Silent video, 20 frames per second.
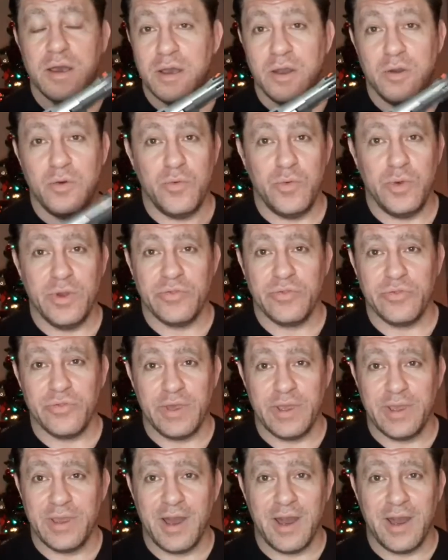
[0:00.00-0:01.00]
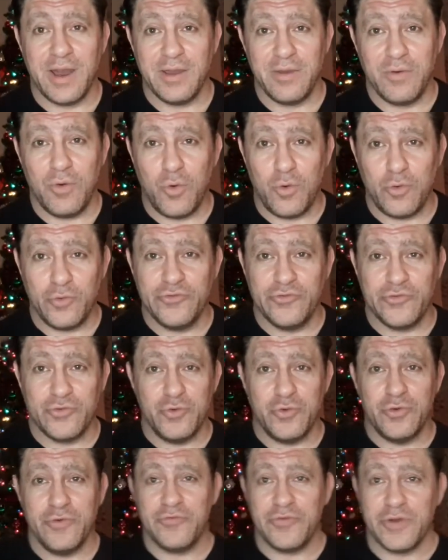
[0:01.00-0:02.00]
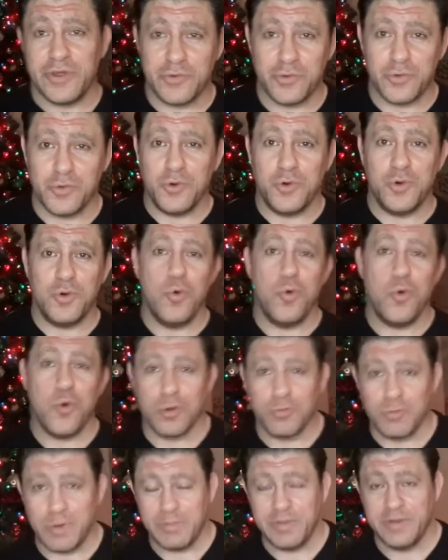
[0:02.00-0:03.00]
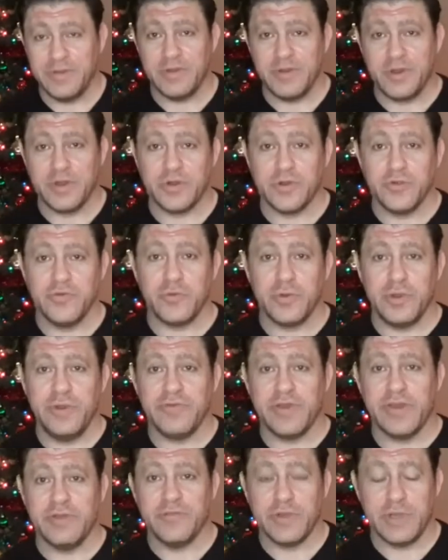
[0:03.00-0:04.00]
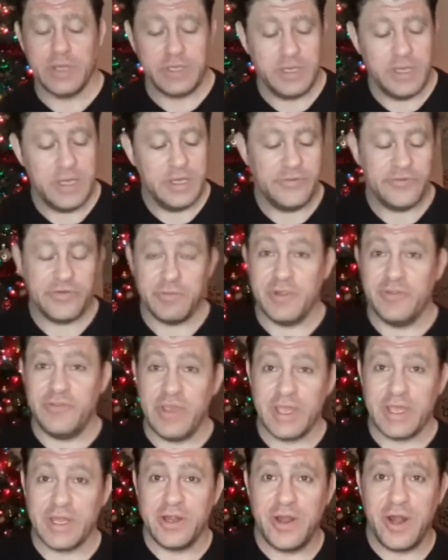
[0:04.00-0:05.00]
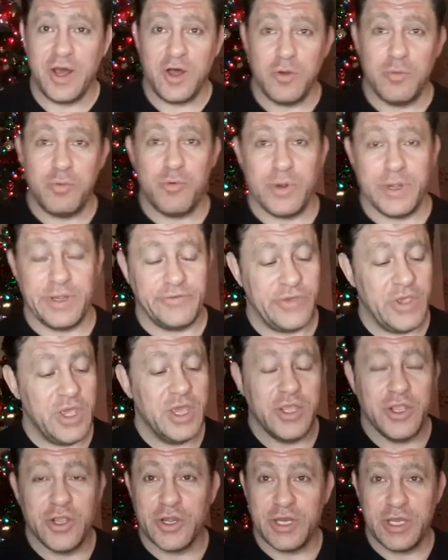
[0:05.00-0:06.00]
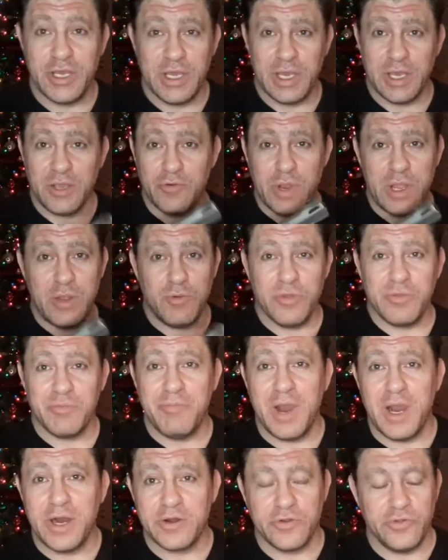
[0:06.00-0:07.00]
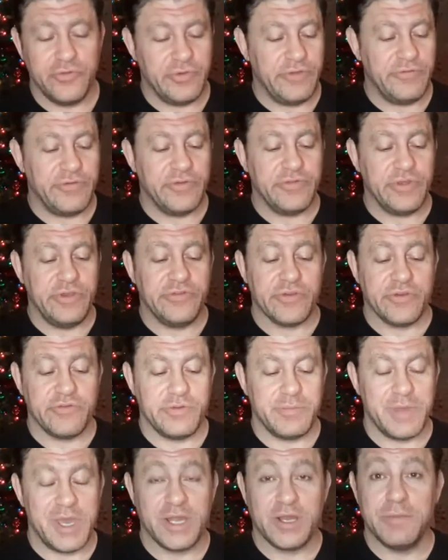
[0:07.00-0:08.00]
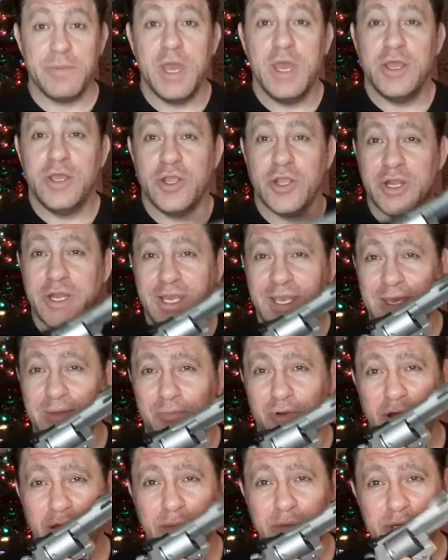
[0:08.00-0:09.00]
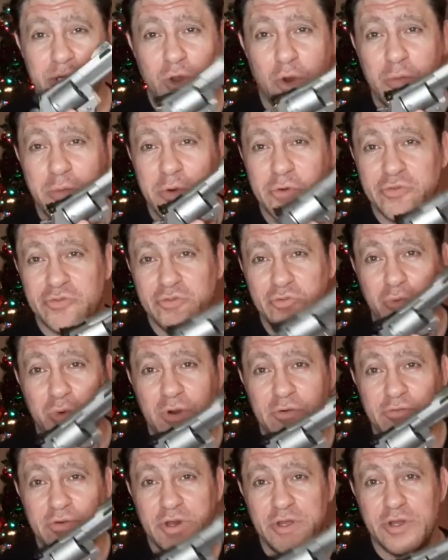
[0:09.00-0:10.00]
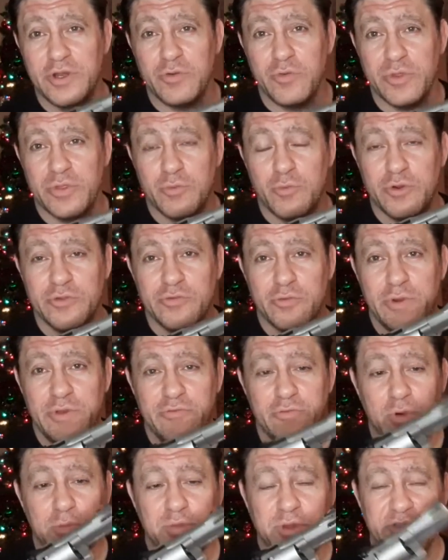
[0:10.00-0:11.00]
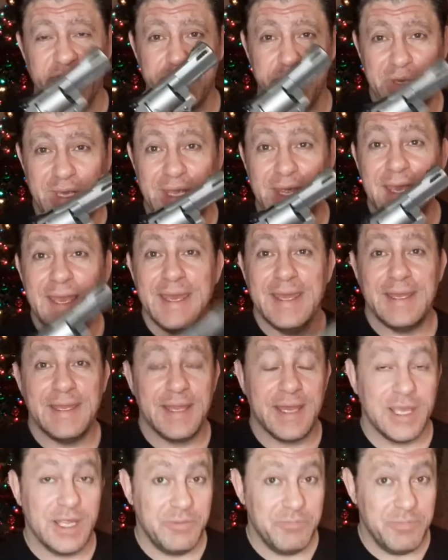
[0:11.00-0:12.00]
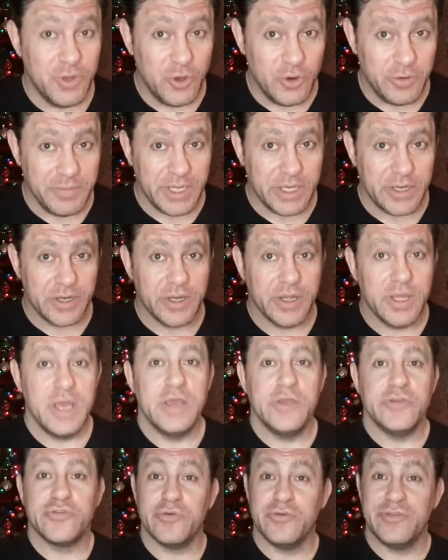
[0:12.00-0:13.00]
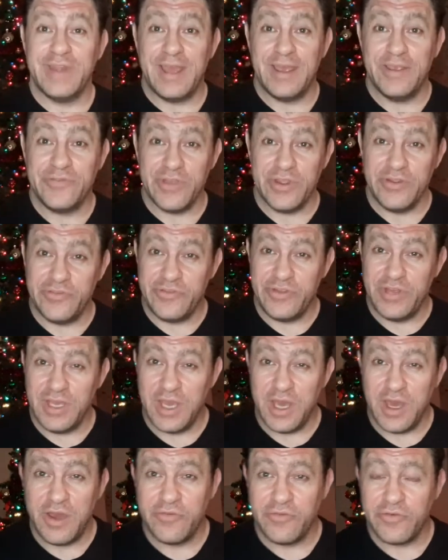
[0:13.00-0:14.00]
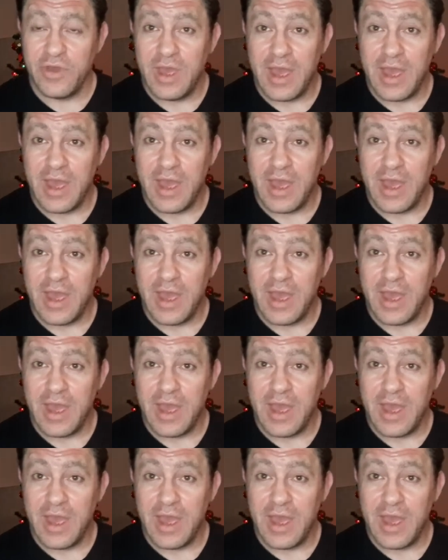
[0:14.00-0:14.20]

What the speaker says: with like hot old school Federal or Remington 125 grain semi-jacketed hollow points. You're going to get great with modern 357 Magnum. You're going to get probably almost 1,200 with a 124 plus P 9mm. So in SHTF,